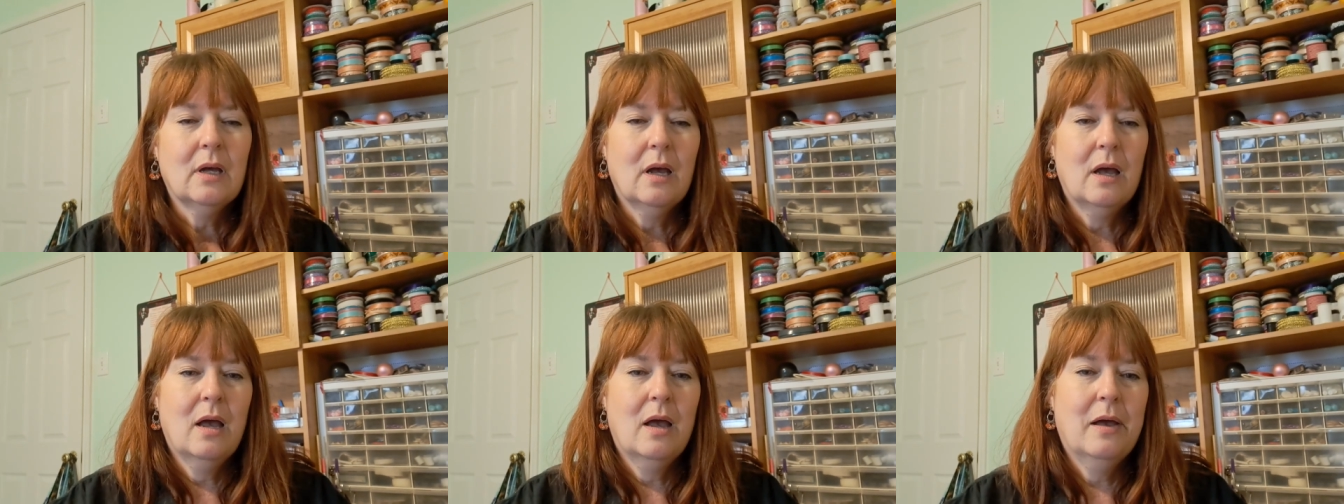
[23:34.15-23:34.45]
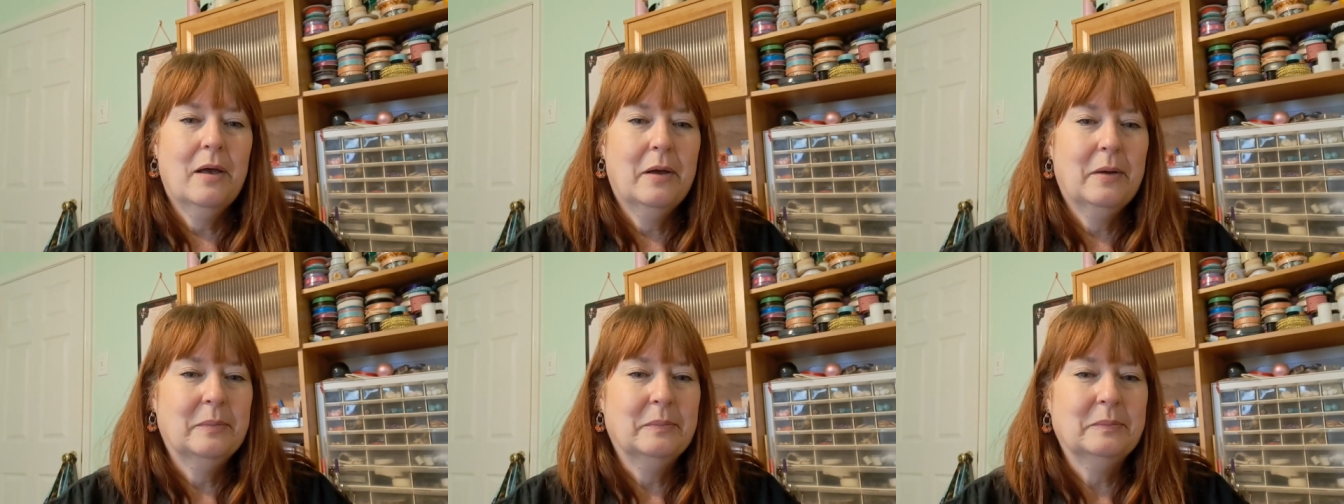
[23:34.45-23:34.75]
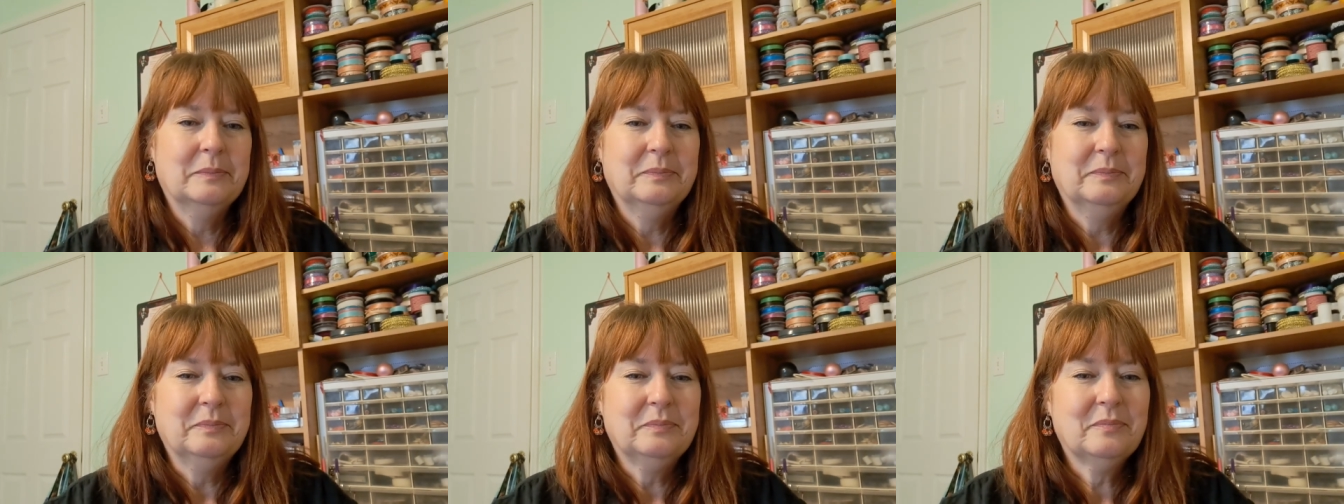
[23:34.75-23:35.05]

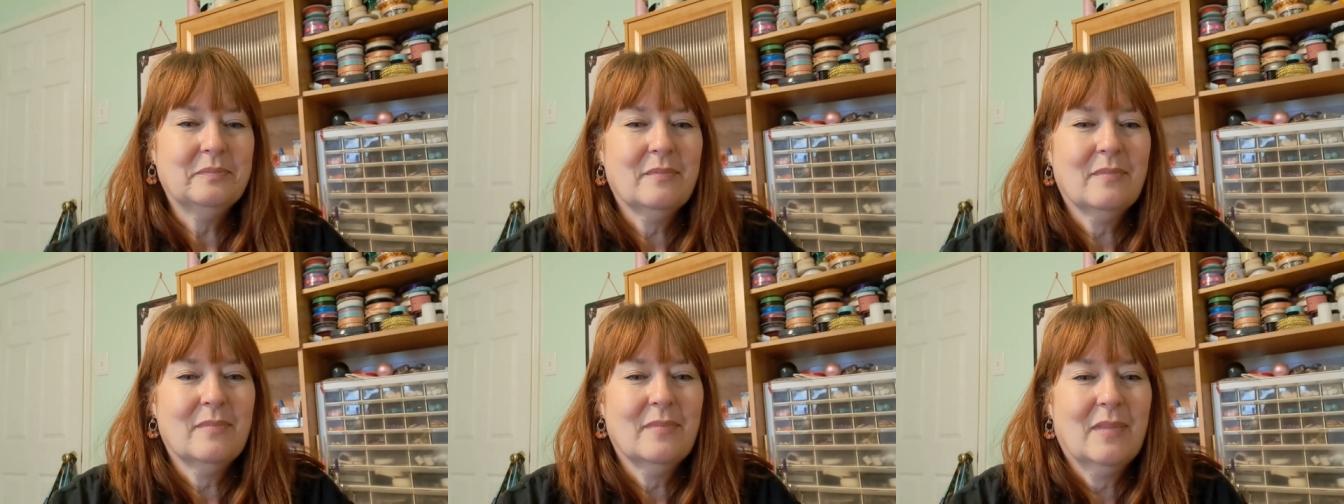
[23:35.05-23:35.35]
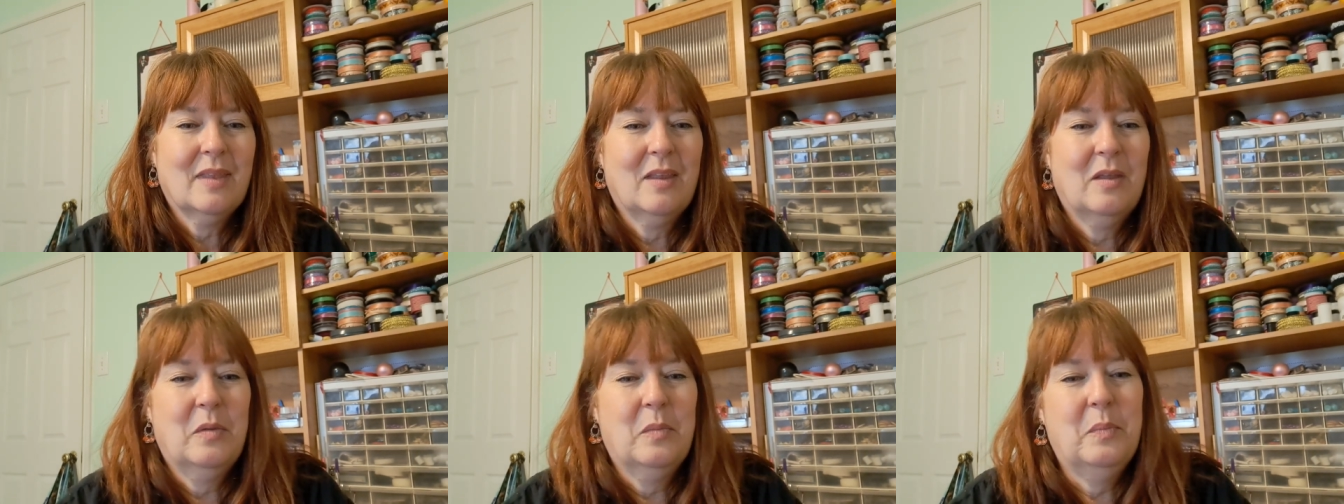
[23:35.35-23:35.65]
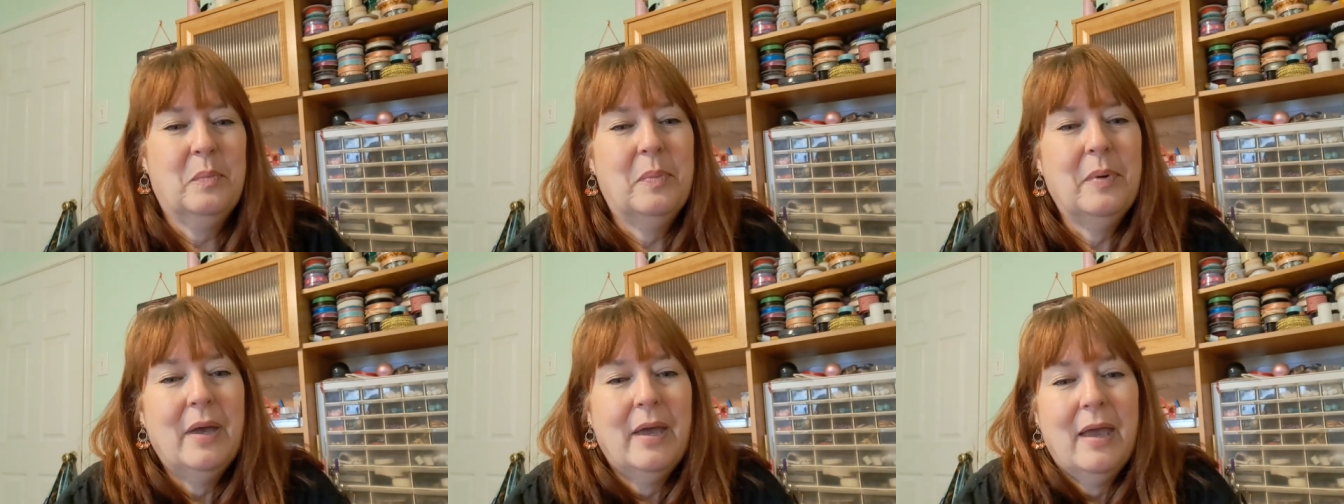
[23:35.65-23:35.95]
Um,
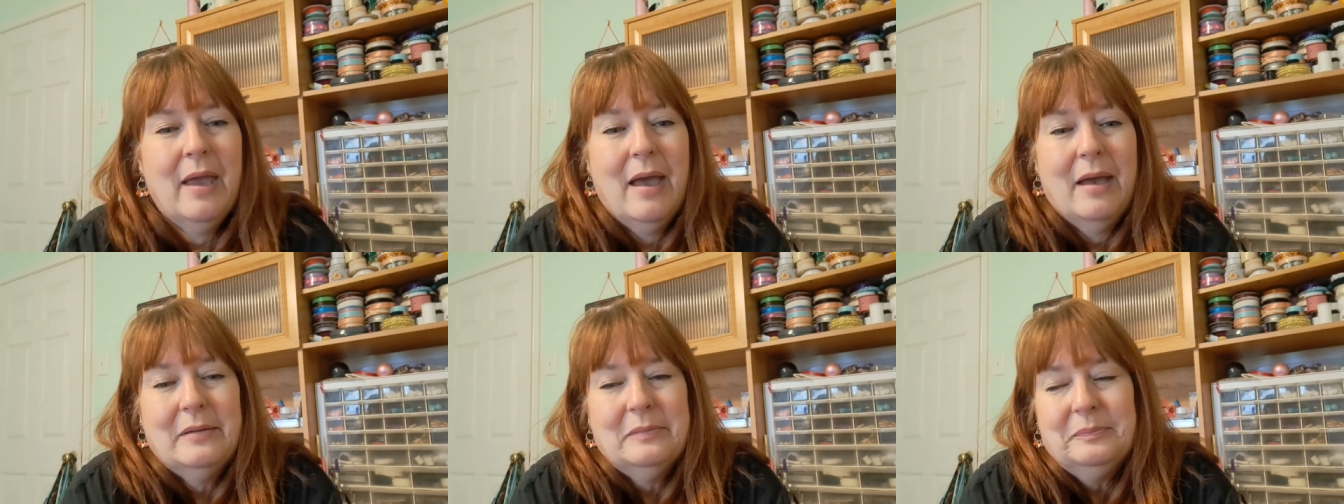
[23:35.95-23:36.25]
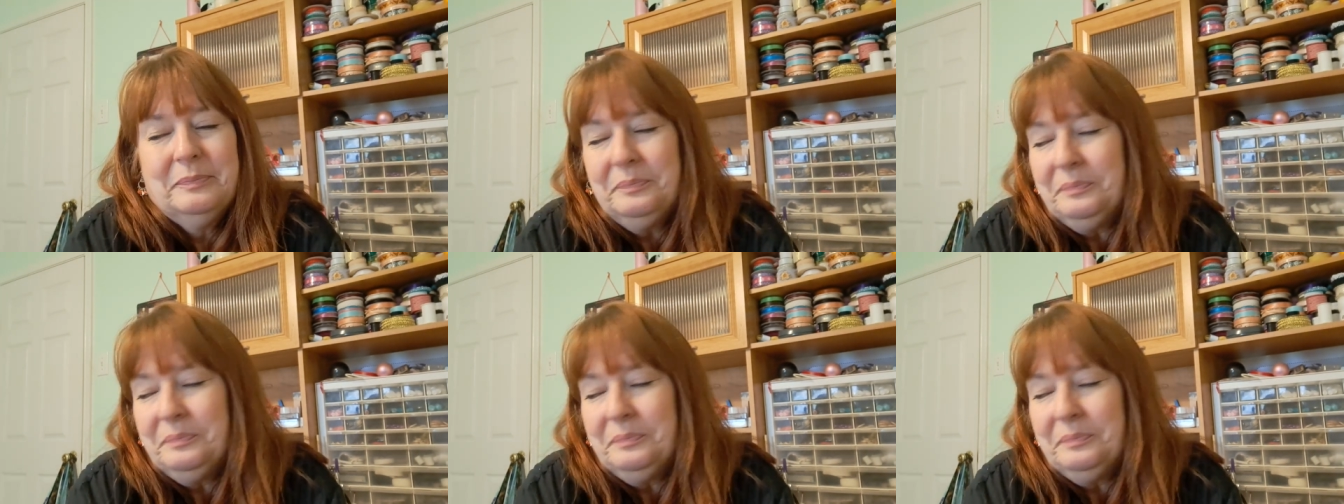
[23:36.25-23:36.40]
but yeah,